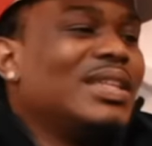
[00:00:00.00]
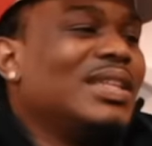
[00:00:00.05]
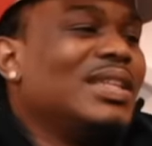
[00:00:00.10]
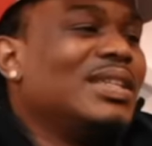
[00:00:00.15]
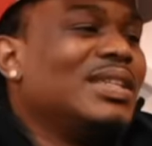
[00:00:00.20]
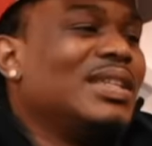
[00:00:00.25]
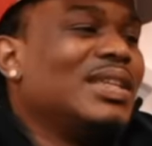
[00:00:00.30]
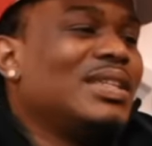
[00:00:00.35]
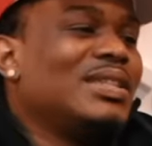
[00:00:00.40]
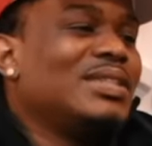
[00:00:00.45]

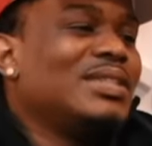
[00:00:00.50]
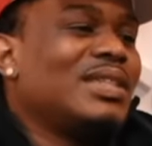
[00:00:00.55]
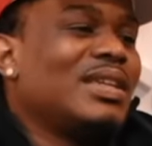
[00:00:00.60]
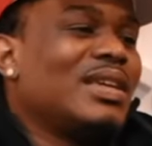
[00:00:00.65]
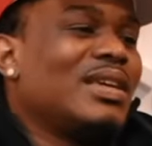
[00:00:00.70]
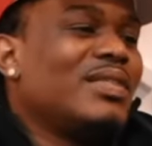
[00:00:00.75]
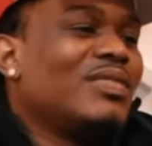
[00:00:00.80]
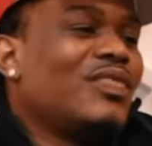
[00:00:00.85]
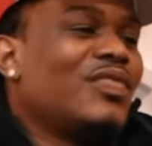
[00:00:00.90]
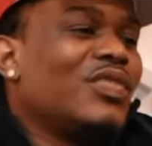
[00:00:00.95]
Leak niggas
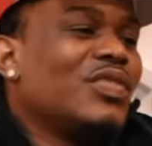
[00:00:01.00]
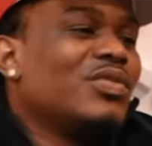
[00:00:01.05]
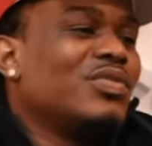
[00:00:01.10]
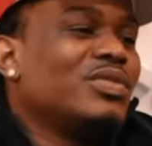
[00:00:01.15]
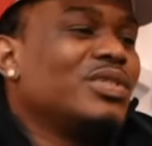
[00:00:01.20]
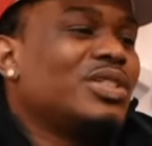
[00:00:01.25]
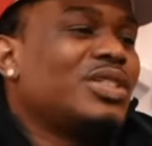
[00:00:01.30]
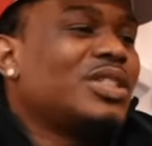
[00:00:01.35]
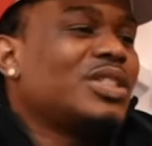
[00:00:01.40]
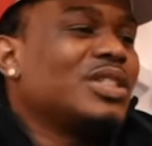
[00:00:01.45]

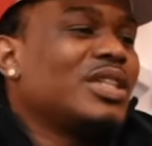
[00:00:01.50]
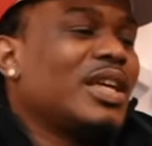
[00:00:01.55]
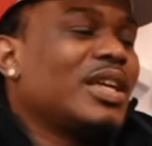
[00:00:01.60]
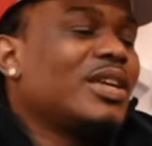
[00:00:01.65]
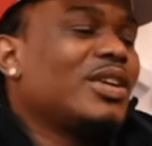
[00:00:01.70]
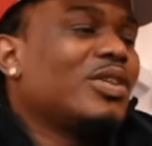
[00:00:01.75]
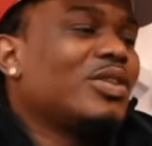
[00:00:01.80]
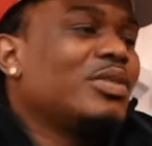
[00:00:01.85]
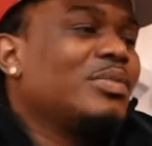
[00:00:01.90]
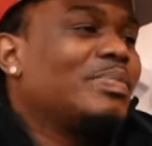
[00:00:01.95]
info and shit.
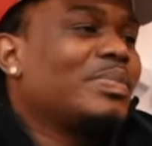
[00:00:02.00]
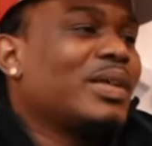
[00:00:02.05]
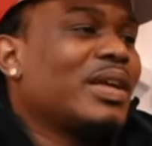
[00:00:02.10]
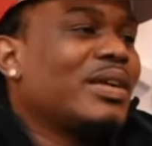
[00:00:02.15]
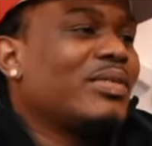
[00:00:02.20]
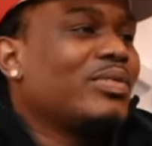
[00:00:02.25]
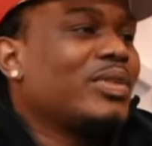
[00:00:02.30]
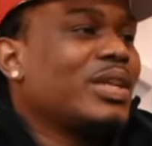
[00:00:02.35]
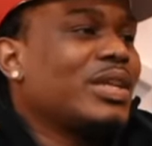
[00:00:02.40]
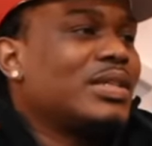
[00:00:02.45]
Like, yo, you
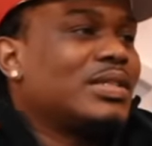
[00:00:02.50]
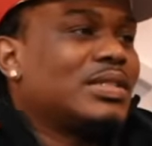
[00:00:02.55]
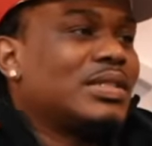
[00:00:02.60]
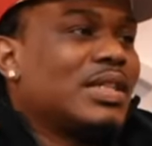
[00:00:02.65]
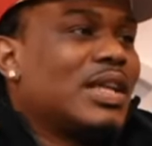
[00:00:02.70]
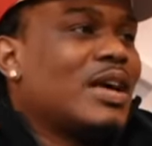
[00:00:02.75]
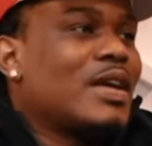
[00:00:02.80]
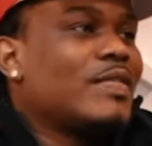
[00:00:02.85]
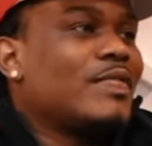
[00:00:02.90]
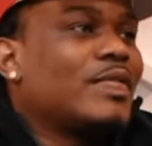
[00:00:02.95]
playing with niggas'
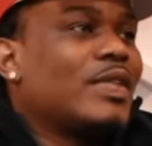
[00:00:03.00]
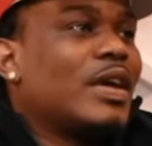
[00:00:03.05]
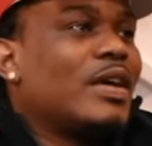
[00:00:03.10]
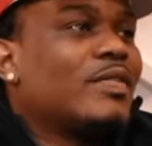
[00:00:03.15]
life.